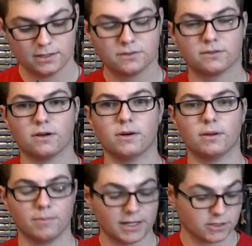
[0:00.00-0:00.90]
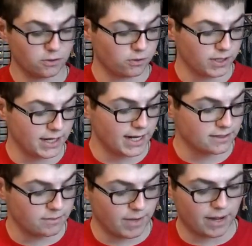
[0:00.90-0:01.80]
So that's cool that it
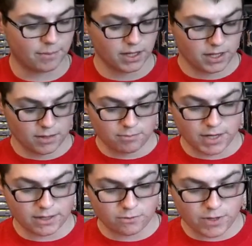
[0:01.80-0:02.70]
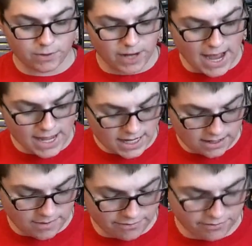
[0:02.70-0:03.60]
has the map. But
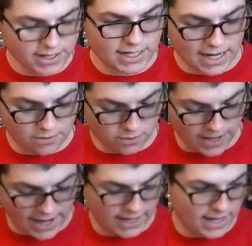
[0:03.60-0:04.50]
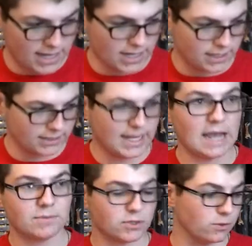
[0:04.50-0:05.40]
my friend and I were at a
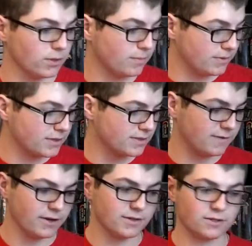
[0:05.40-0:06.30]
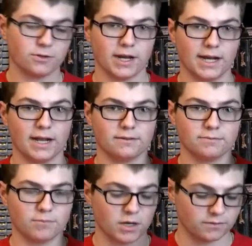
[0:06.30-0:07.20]
game store. This very store I got
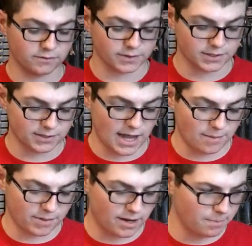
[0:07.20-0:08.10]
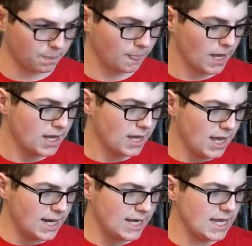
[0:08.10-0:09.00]
Marvel vs. Capcom.
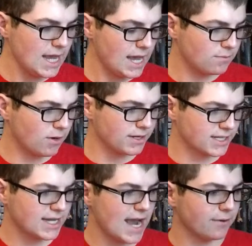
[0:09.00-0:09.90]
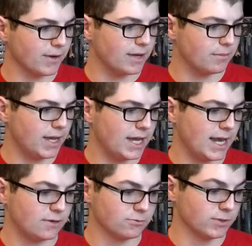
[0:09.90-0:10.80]
And he had bought Skyrim
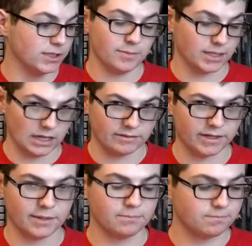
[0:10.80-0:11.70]
and had really been loving it.